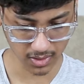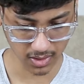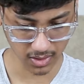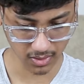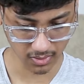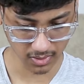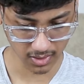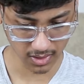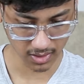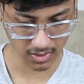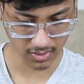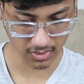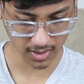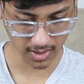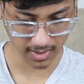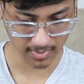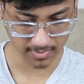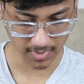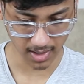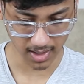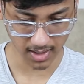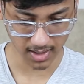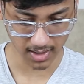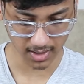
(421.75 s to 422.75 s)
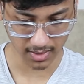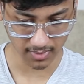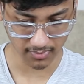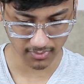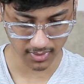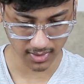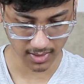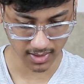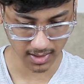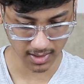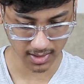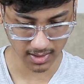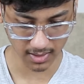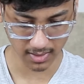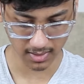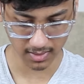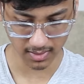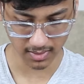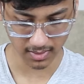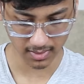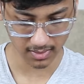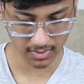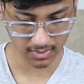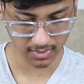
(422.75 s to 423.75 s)
are looking to get married,
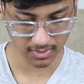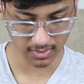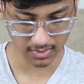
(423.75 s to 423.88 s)
definitely